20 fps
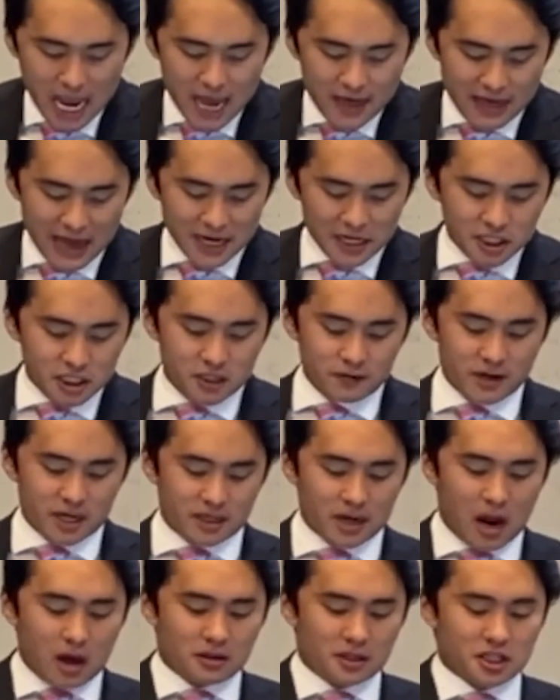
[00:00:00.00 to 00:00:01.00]
that is to
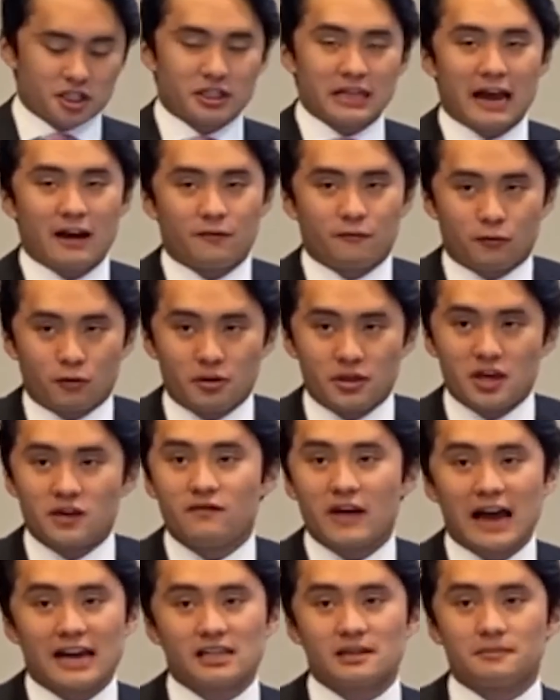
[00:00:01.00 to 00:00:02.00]
acknowledge that for the
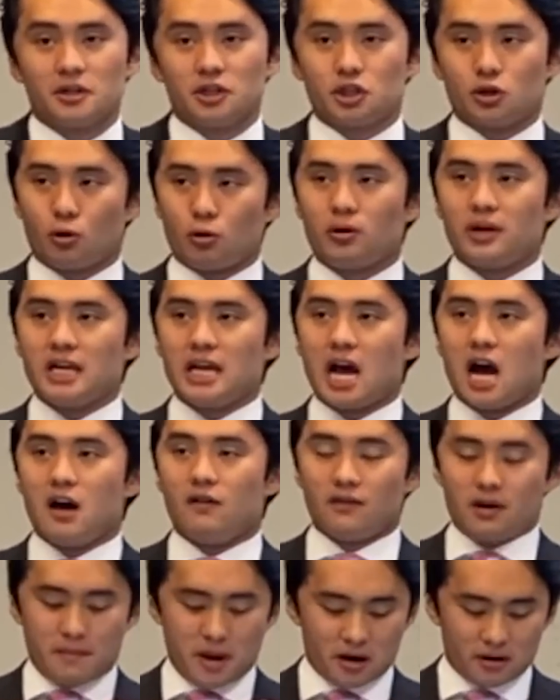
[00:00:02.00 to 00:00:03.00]
vast majority
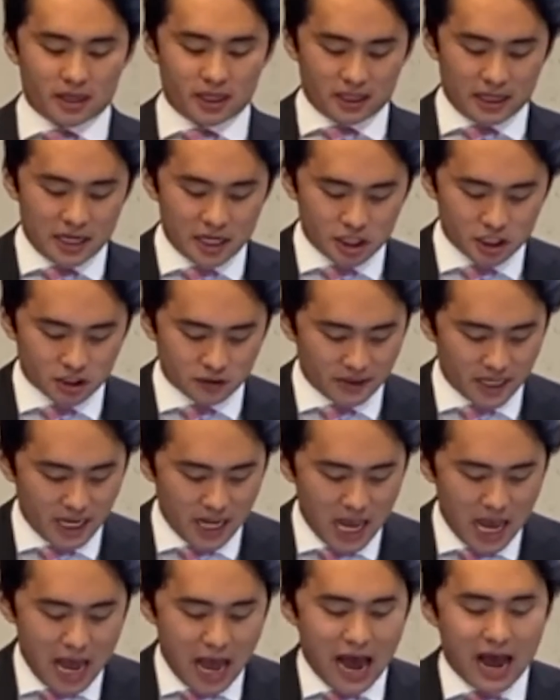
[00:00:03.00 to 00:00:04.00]
of American
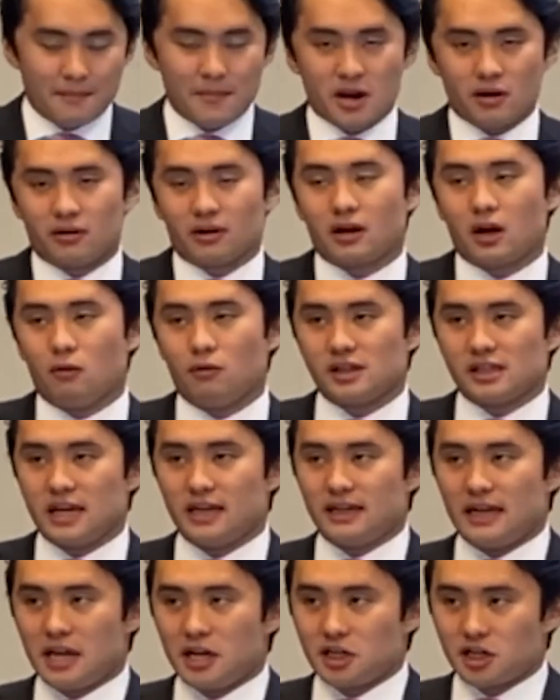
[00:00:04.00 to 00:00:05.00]
history, America was a
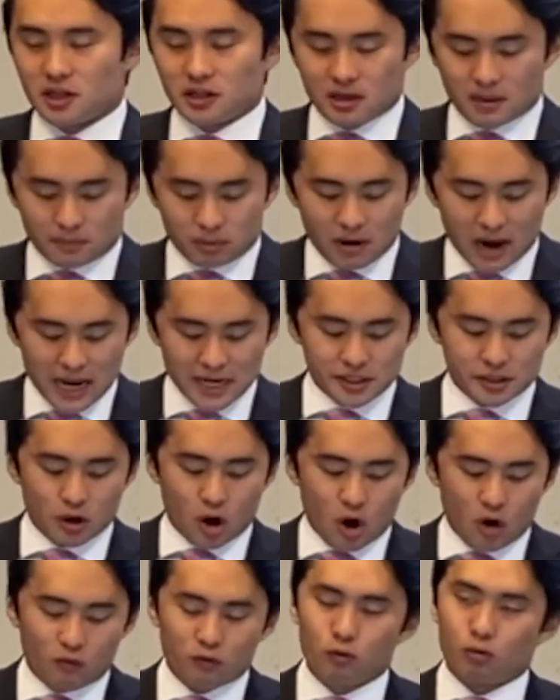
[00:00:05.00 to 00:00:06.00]
nation comprised
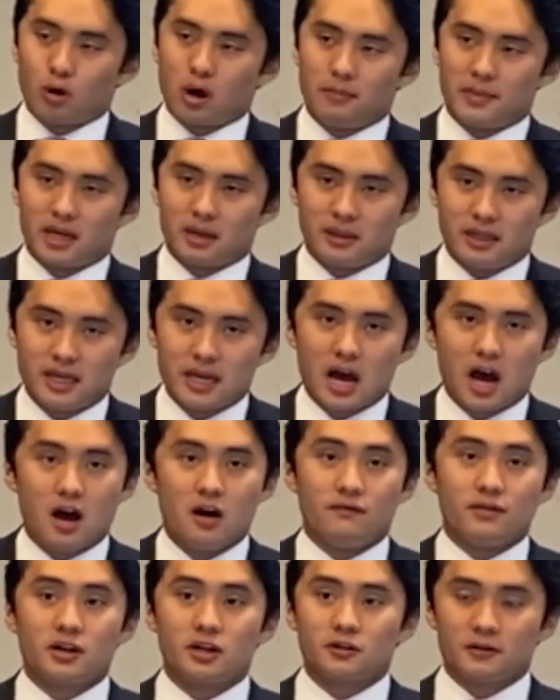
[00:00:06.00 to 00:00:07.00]
overwhelmingly
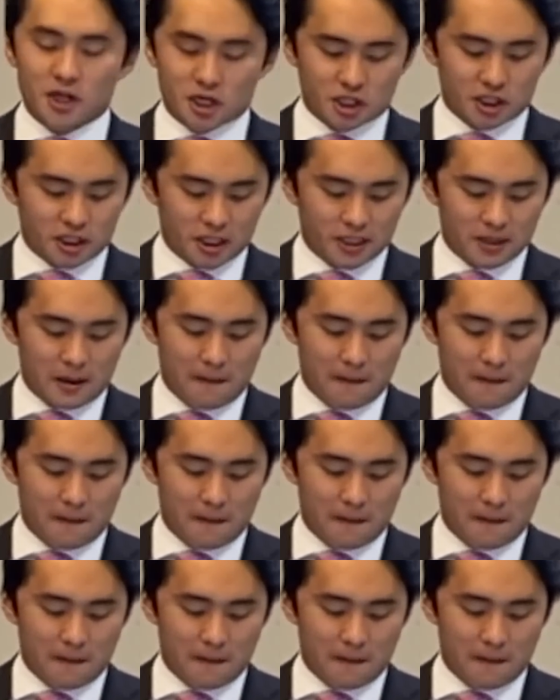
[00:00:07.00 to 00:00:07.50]
of Christian